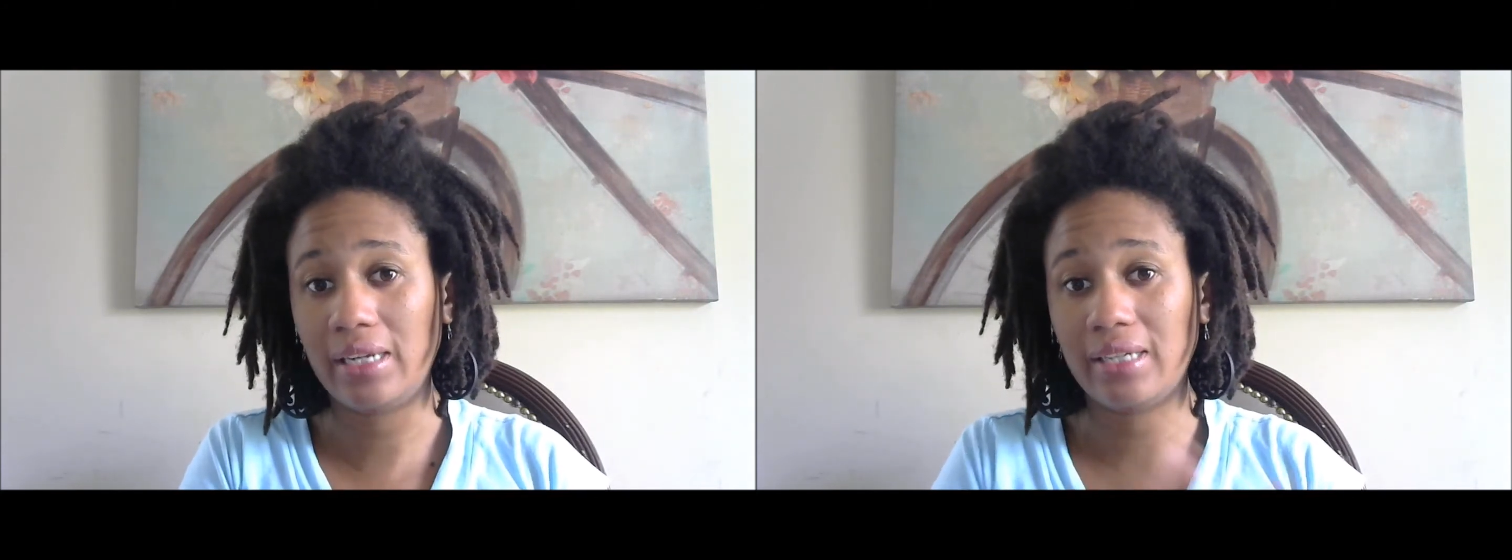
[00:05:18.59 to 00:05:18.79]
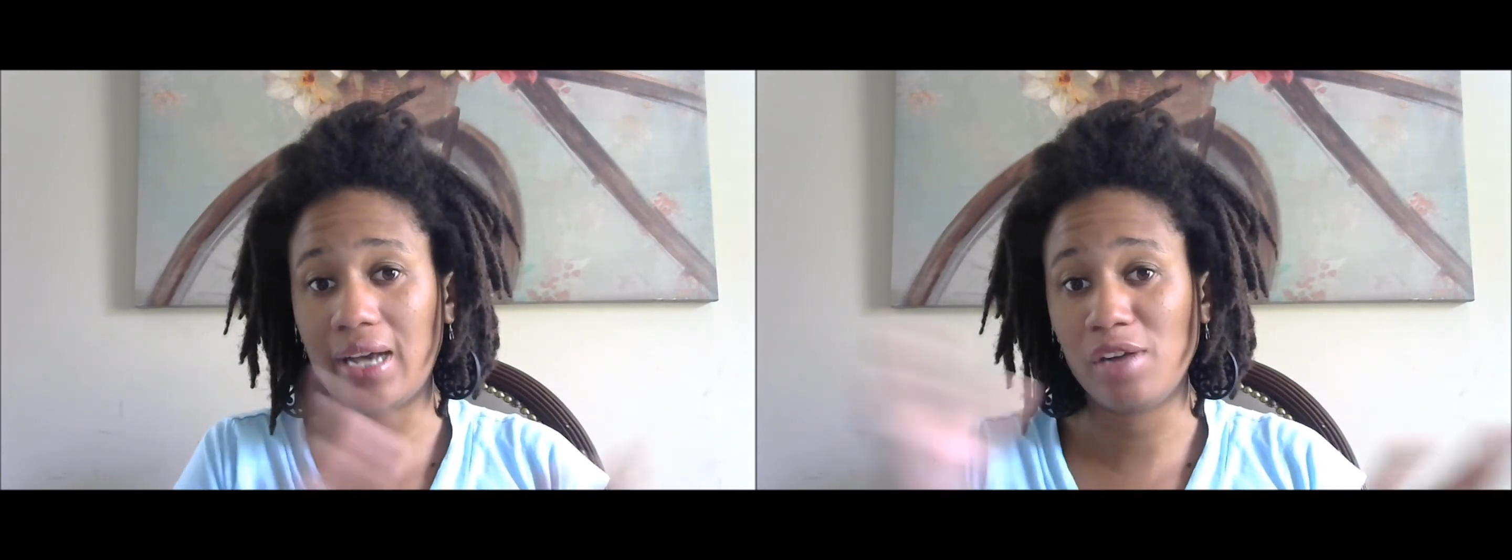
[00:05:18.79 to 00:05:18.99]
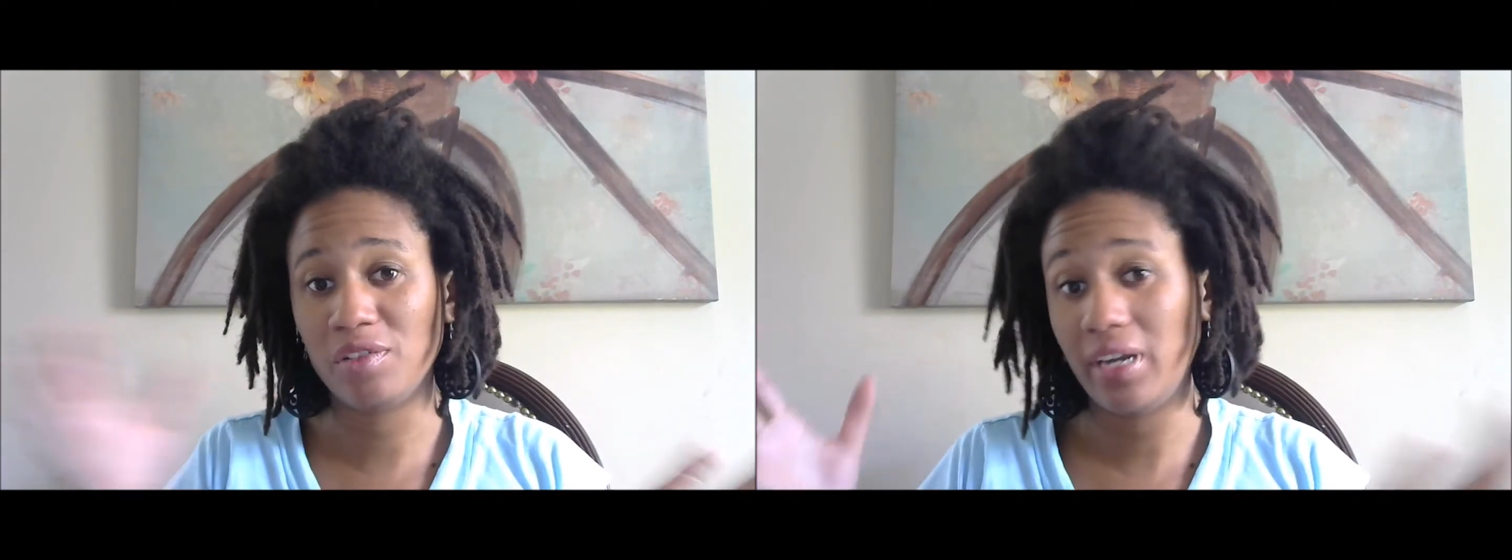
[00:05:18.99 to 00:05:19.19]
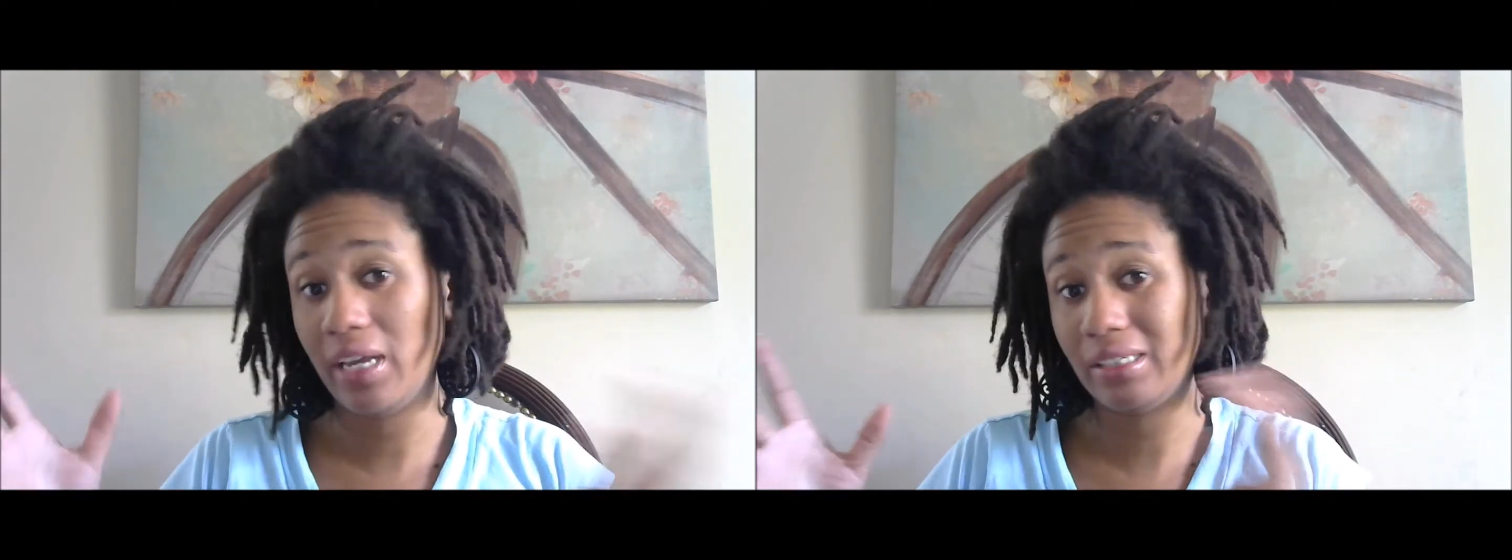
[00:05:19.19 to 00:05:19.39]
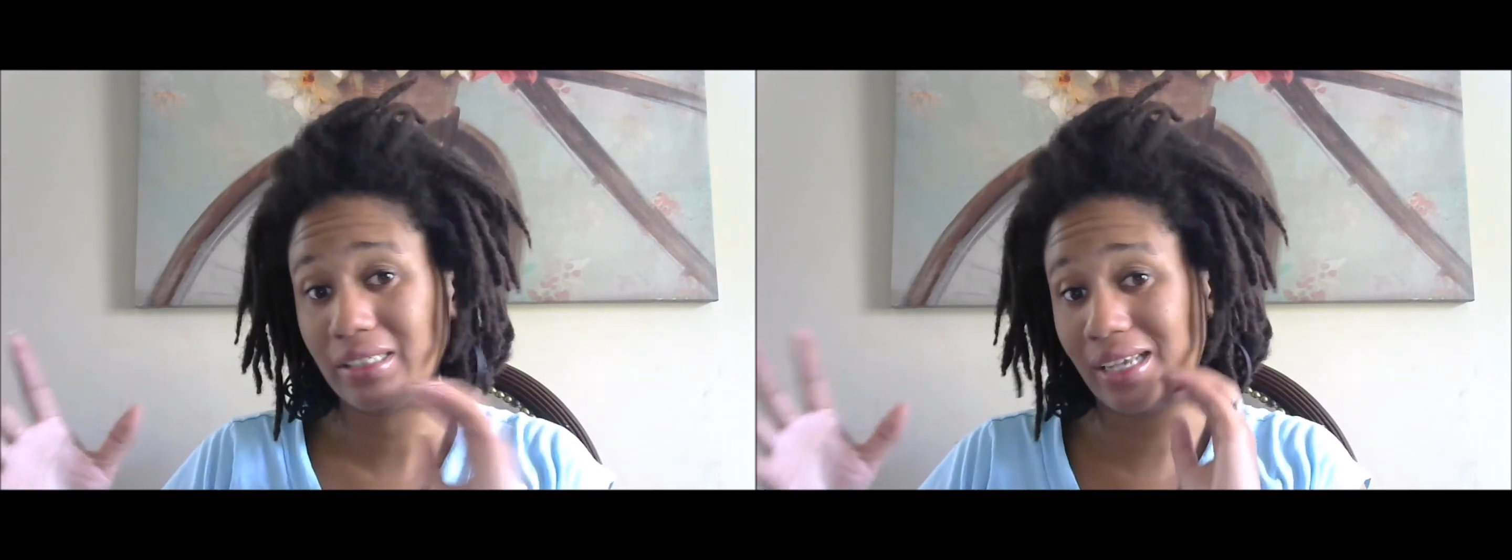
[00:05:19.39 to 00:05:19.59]
it dye
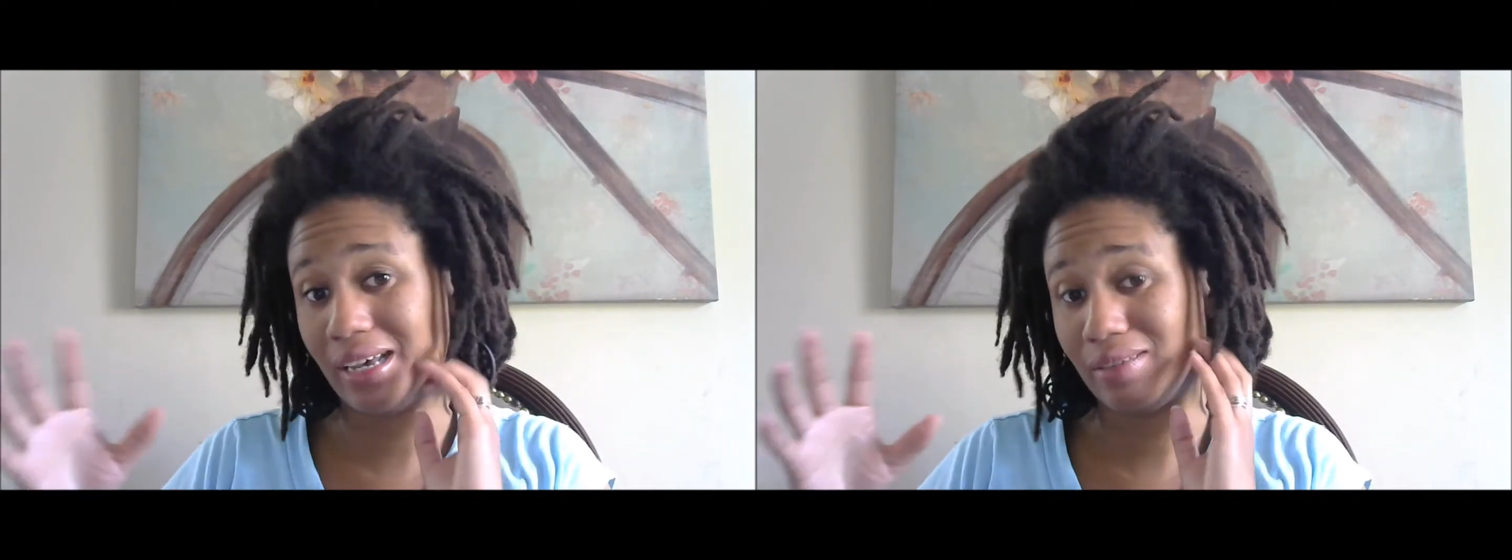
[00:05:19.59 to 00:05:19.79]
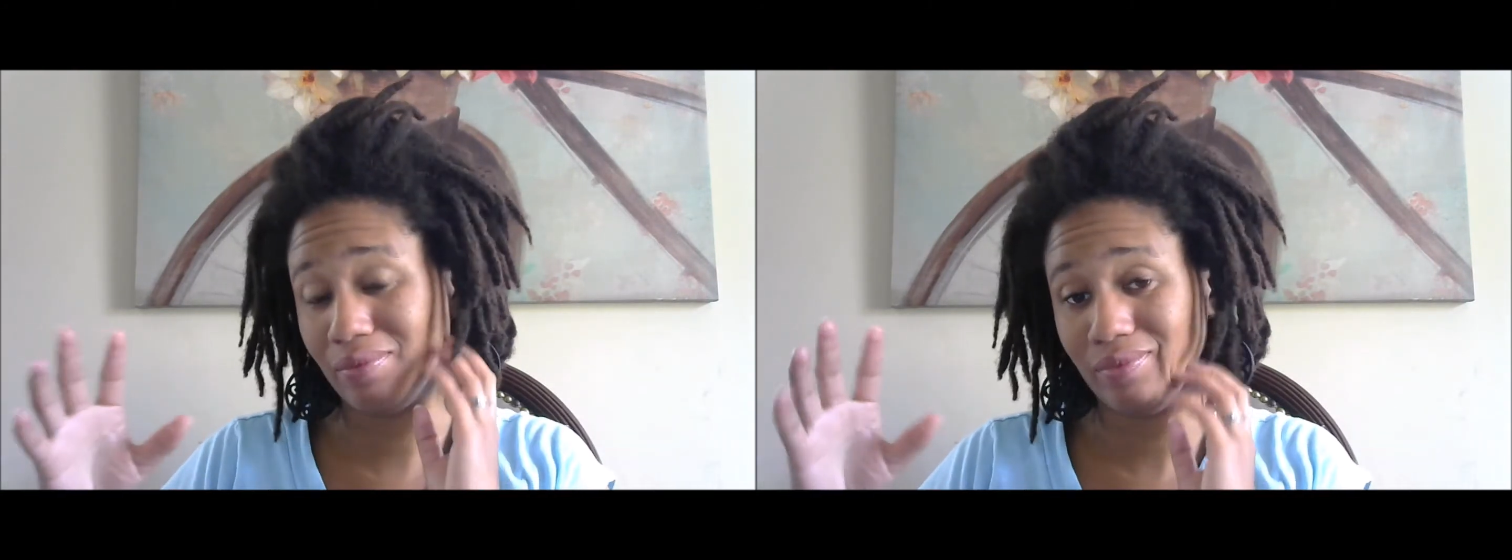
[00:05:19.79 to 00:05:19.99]
red because I